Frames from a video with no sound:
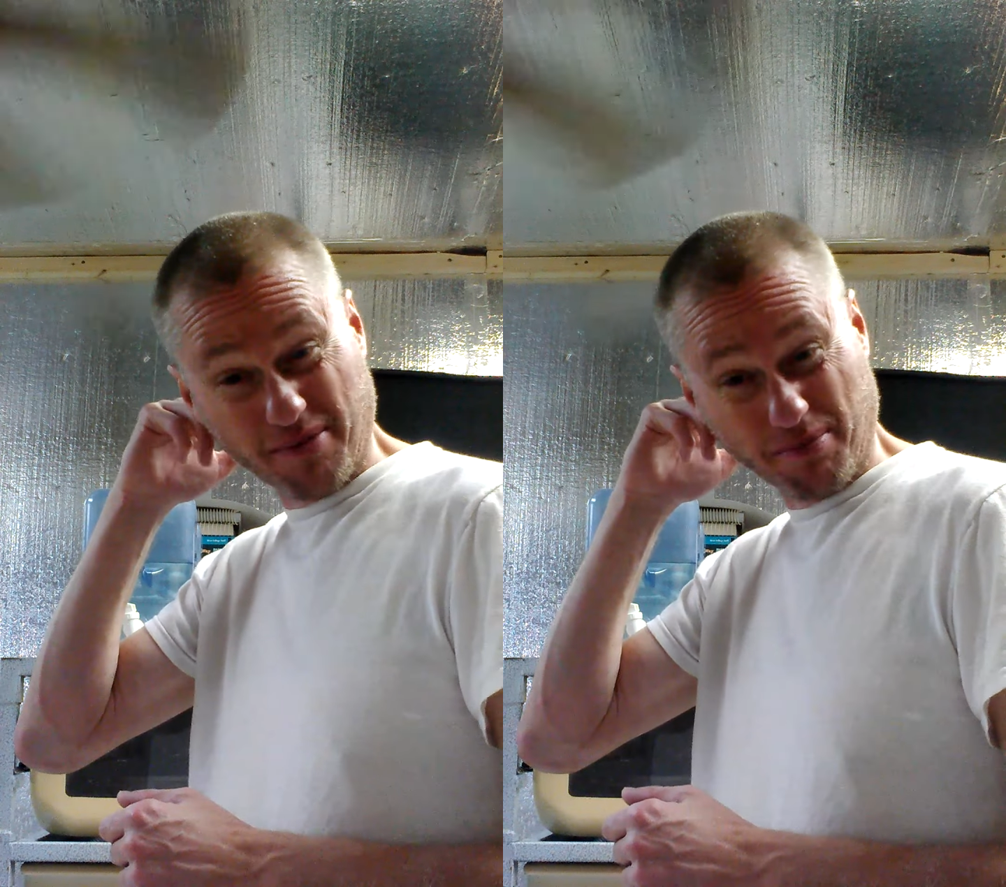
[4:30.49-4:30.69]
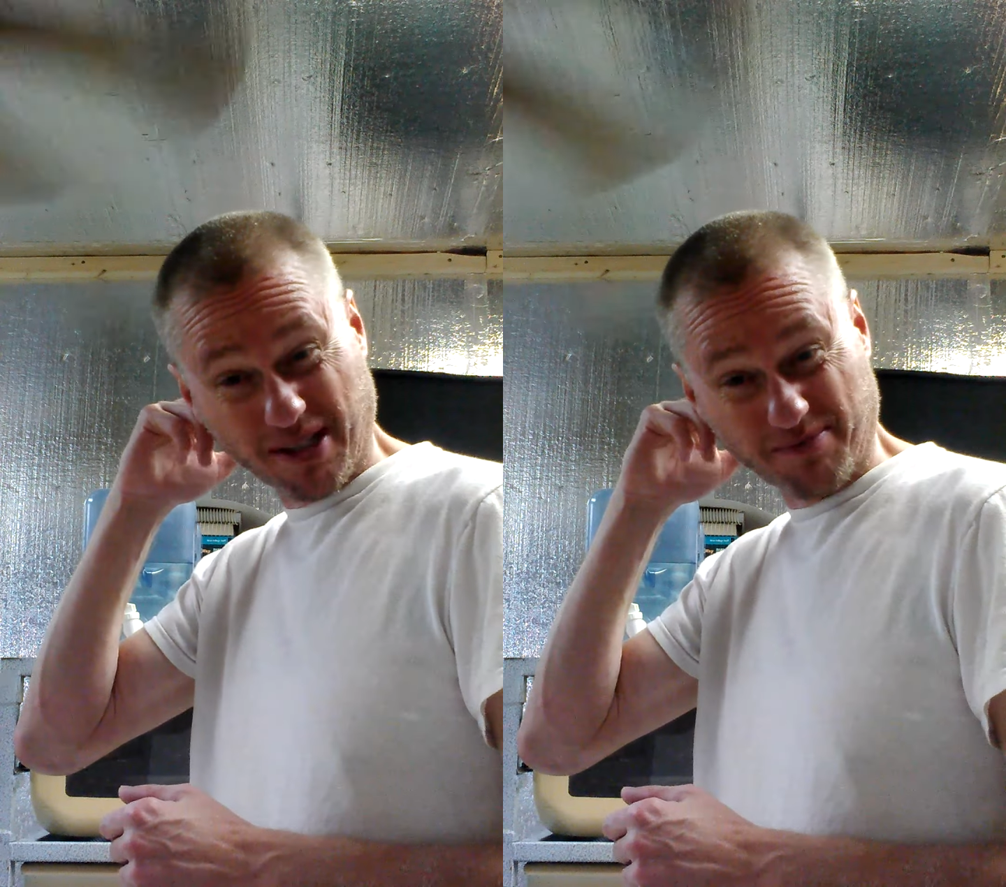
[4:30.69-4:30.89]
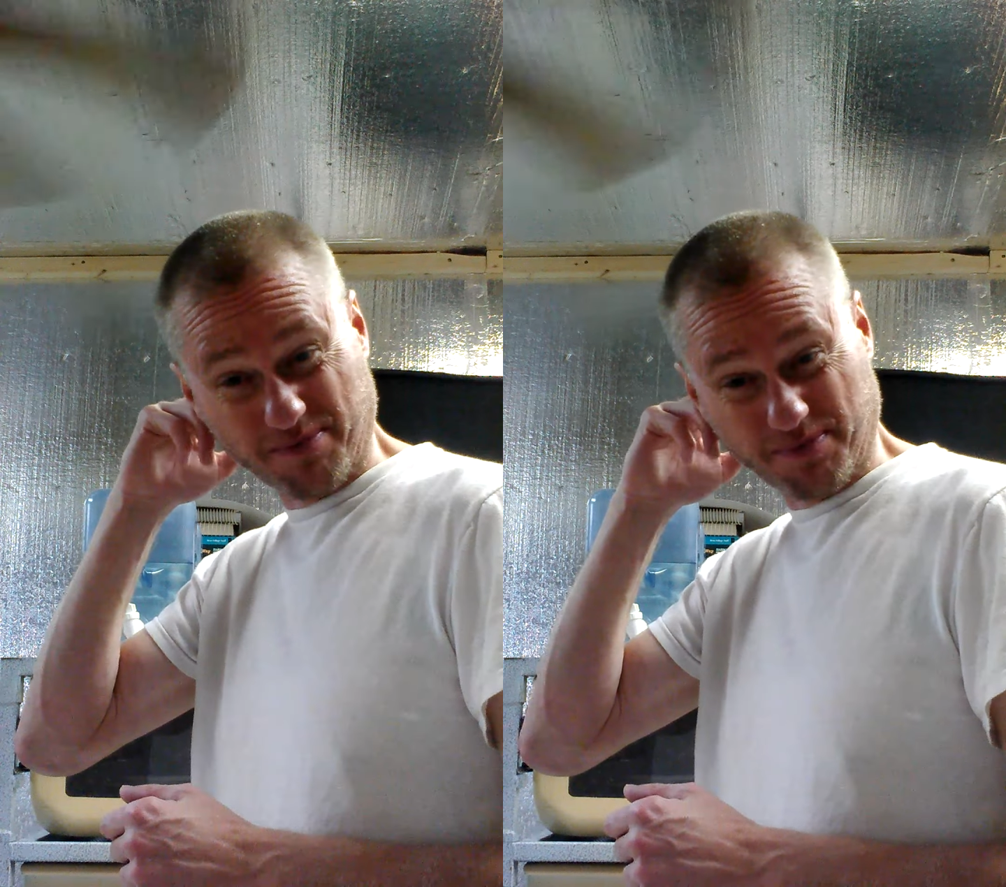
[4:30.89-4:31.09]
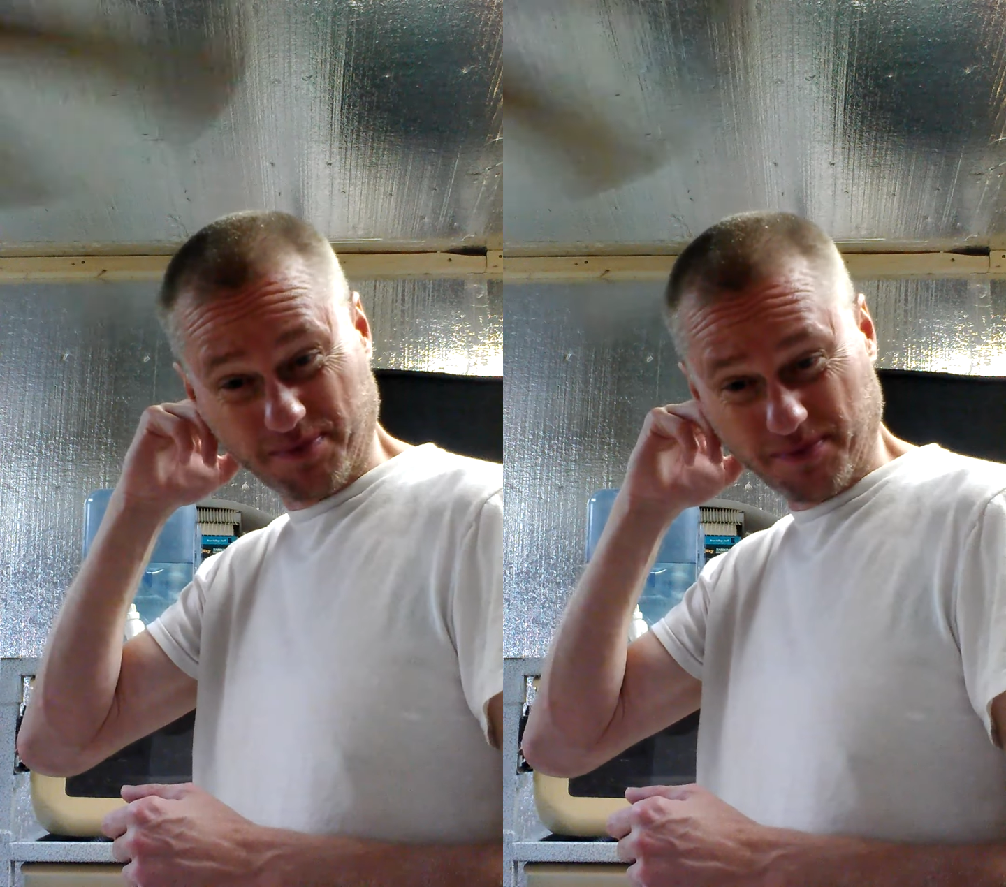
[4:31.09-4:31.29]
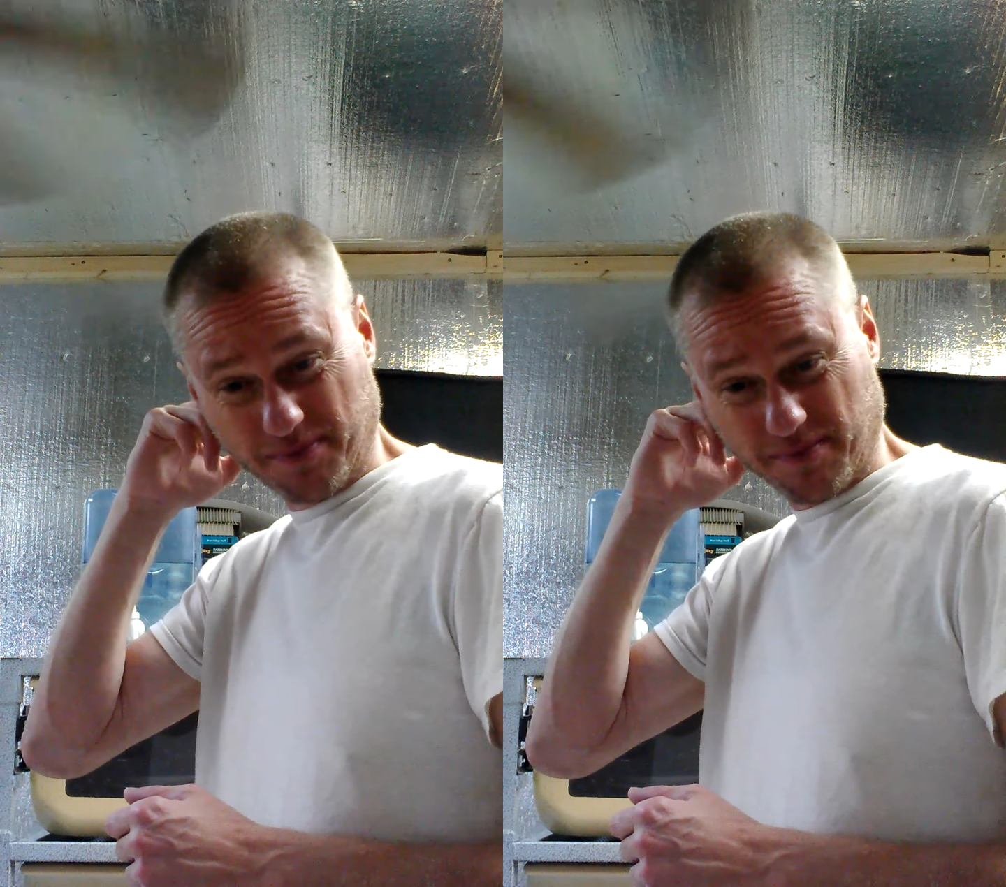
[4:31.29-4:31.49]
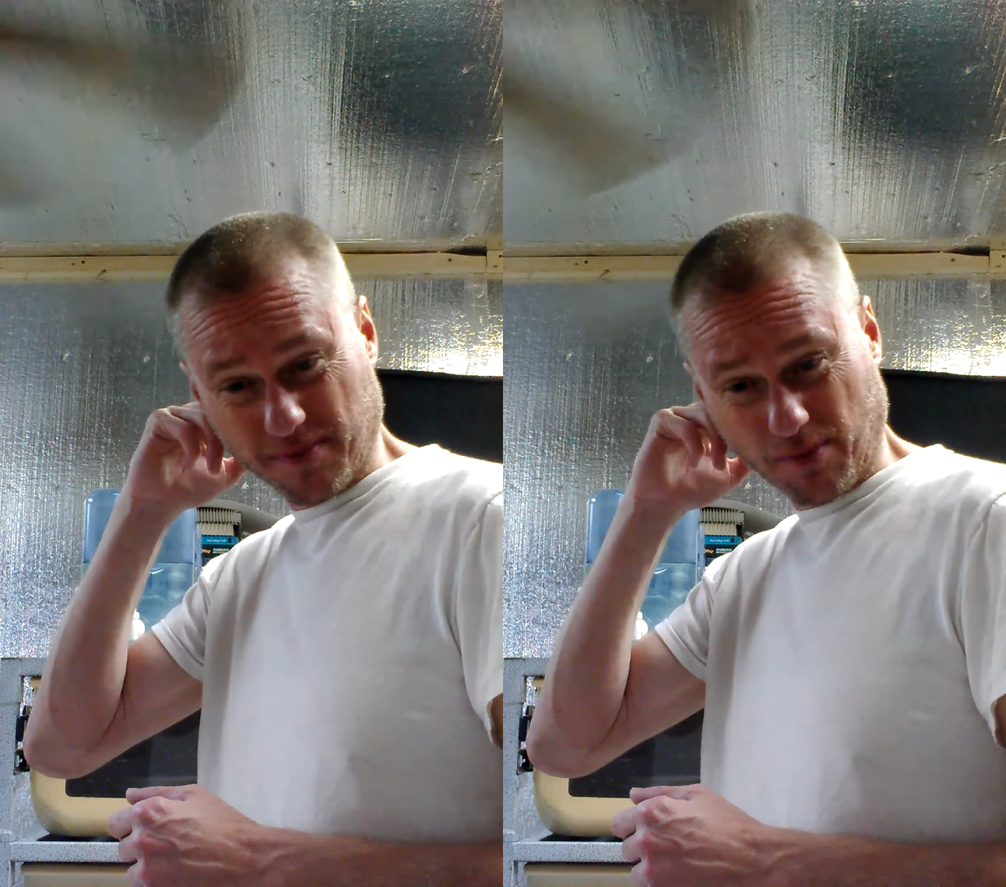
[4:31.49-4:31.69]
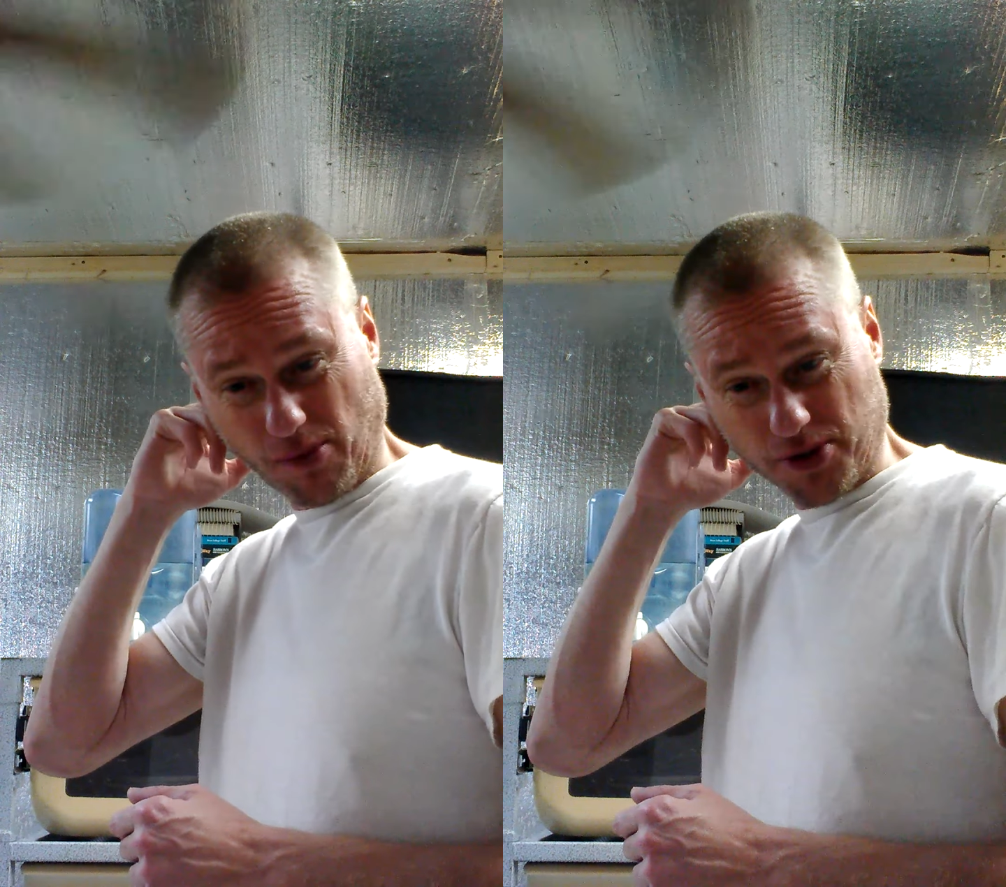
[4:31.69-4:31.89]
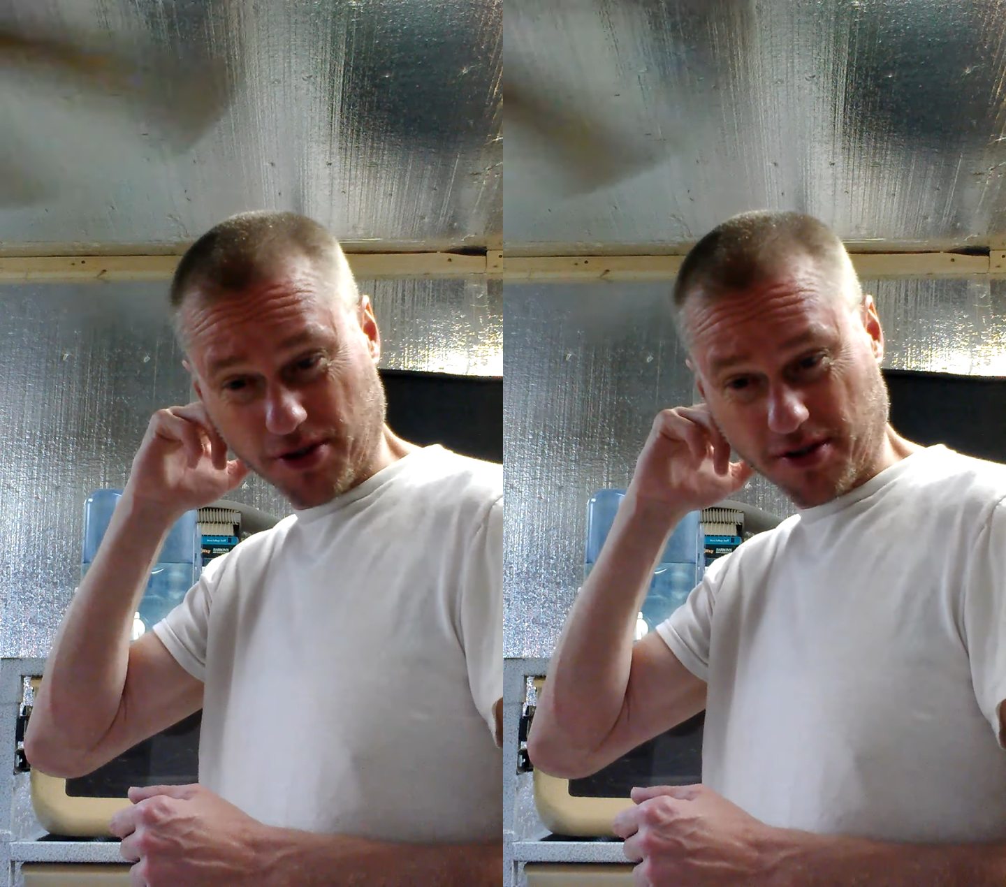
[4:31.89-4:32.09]
but
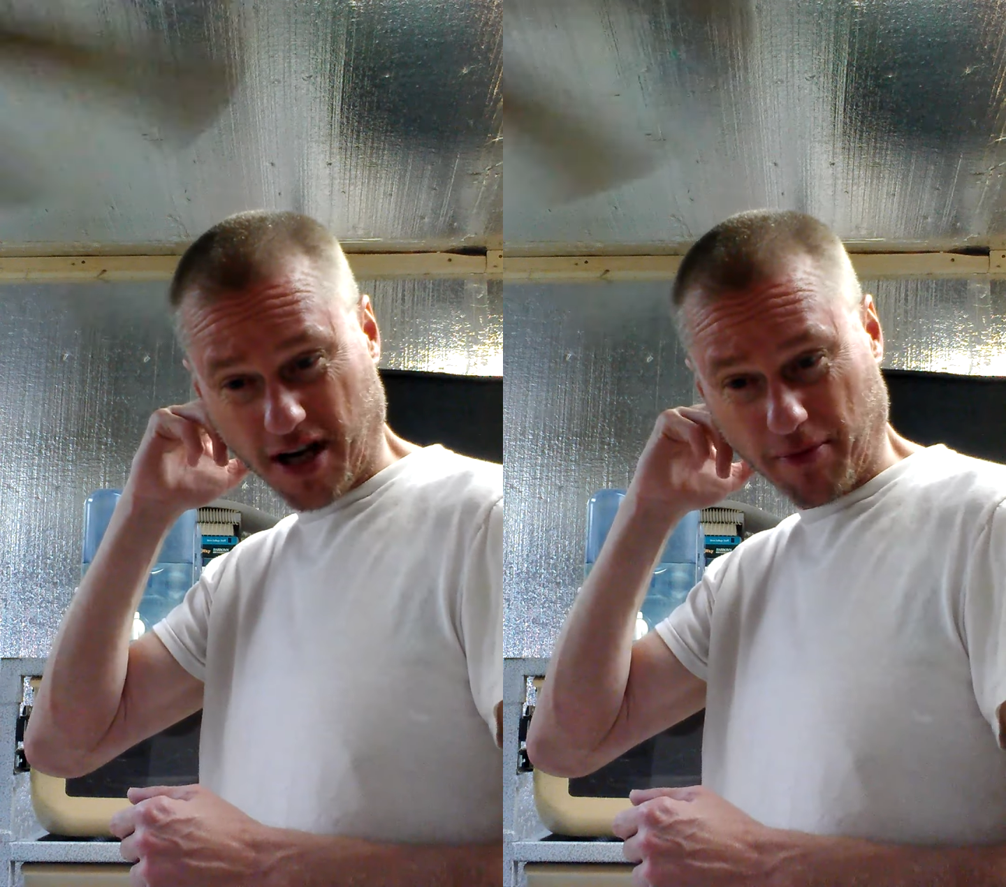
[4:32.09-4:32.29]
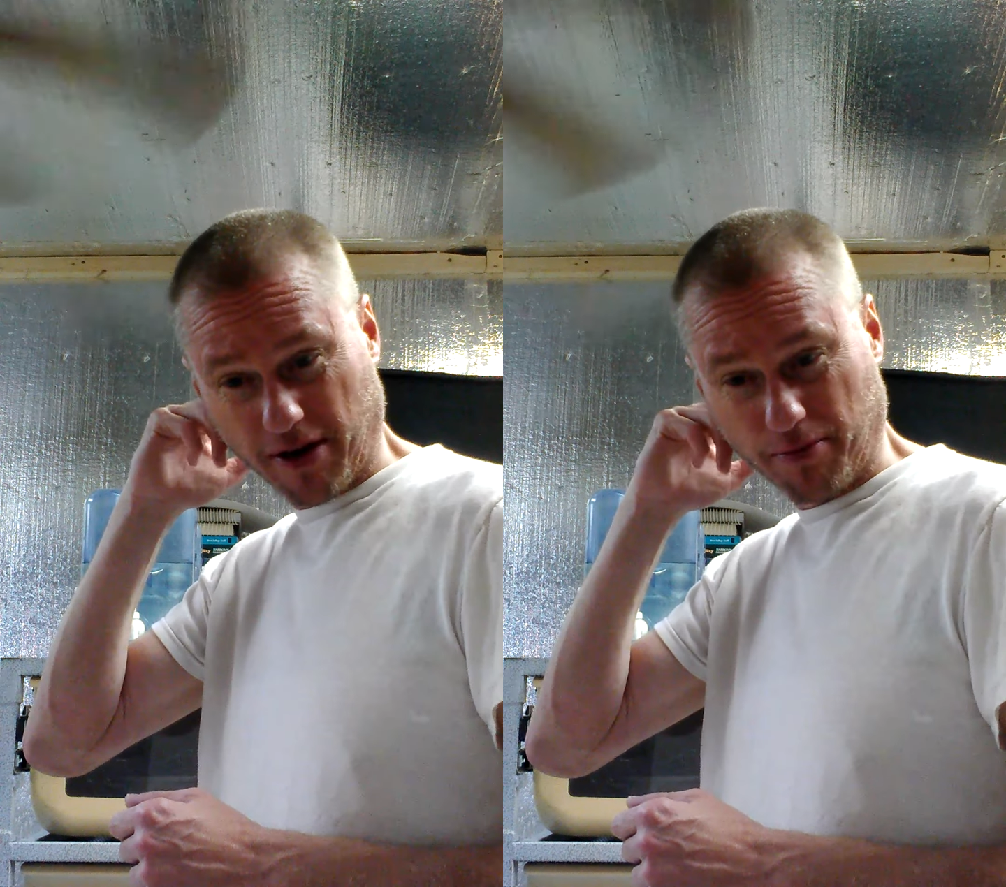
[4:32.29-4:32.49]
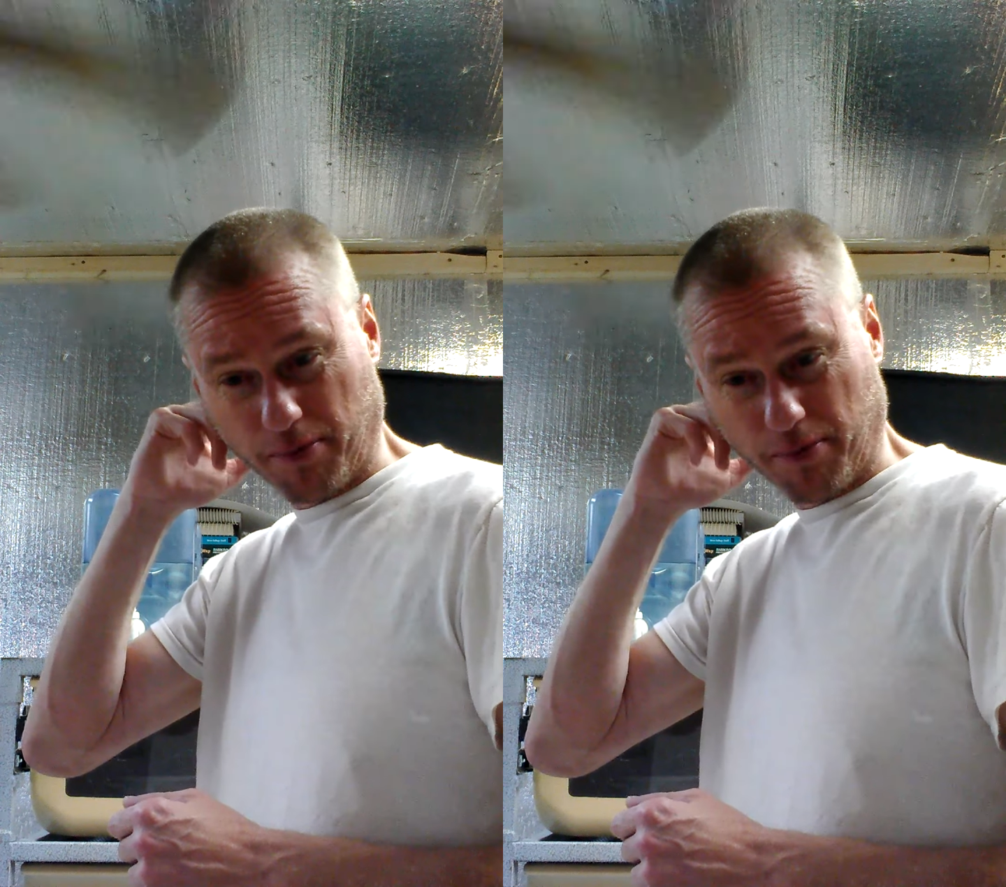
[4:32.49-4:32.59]
most of the time I